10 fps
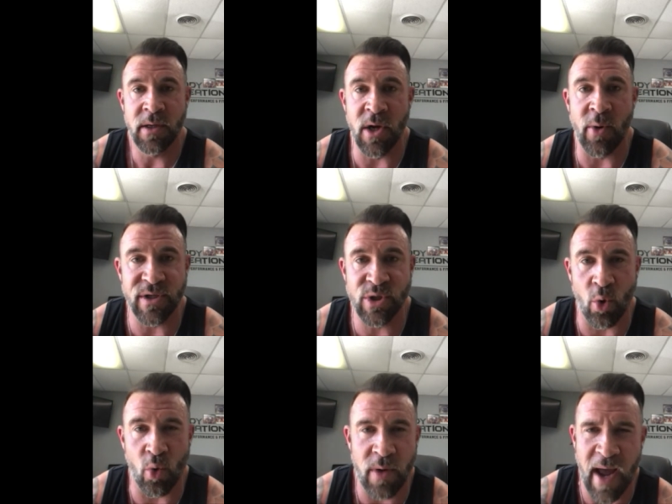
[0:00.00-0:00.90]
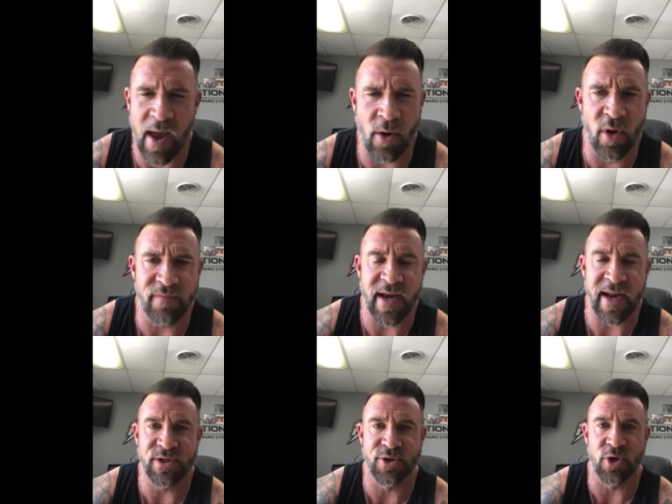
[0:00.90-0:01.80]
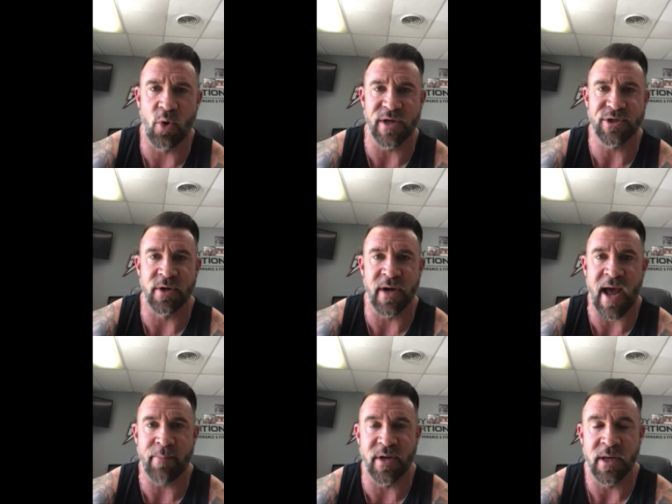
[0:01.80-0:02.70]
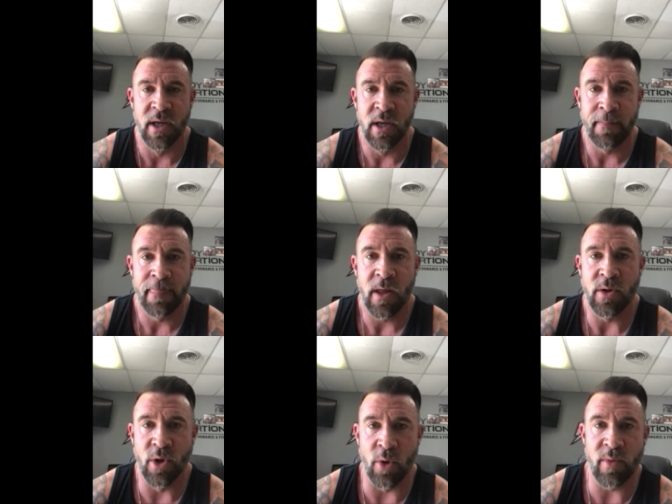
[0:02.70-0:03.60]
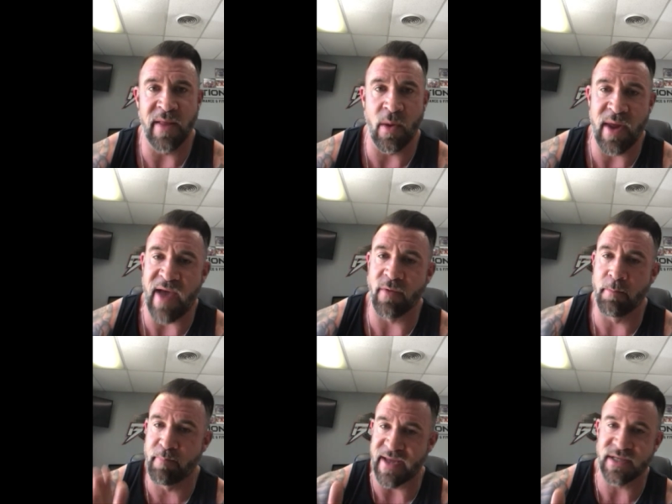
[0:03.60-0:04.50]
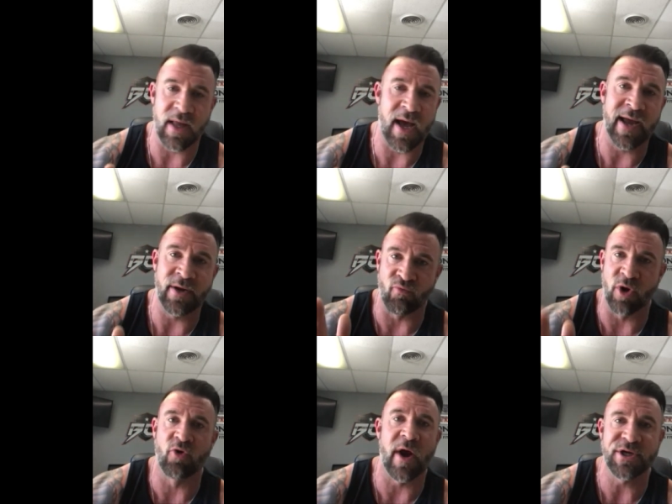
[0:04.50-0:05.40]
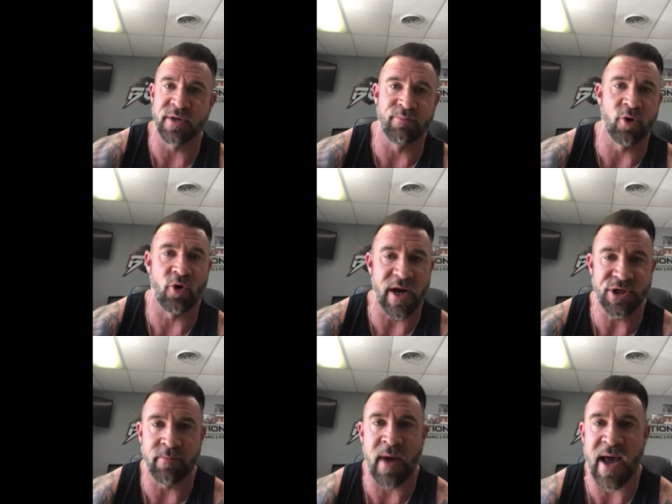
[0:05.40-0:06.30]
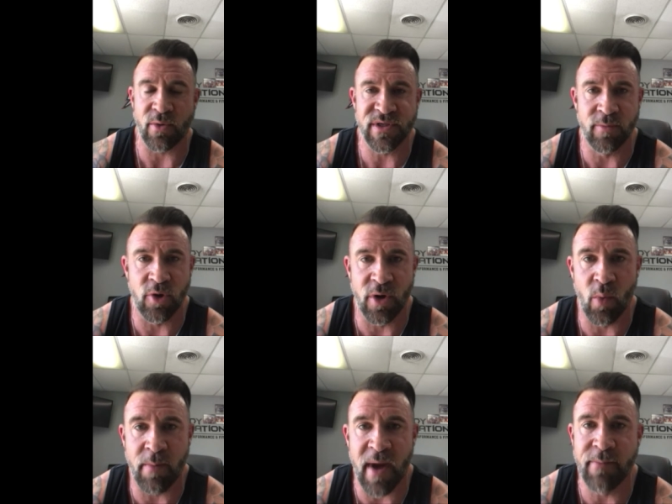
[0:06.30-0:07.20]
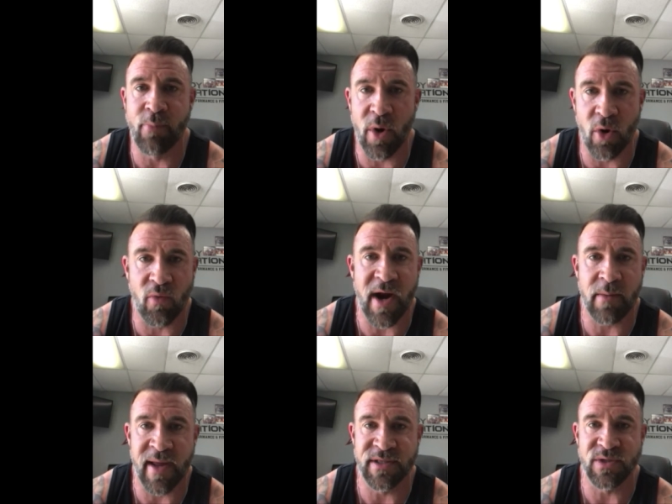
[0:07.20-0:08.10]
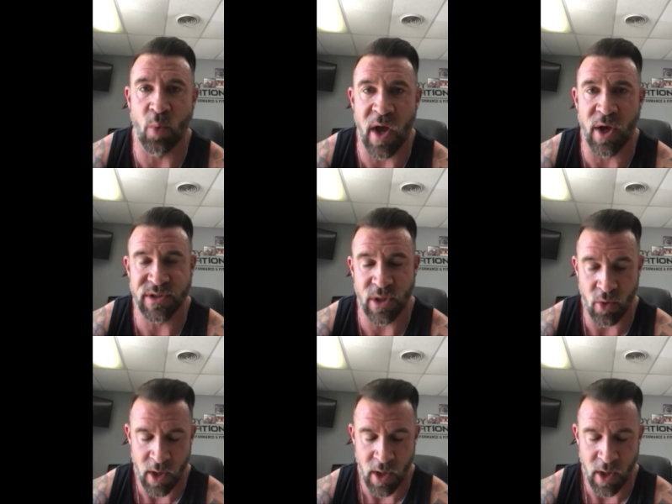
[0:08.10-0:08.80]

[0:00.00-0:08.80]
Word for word: at school. I don't know if that answered your question or not, but, no. And then we have a baseline regression progression model similar to what Mike Boyle recommends as well. So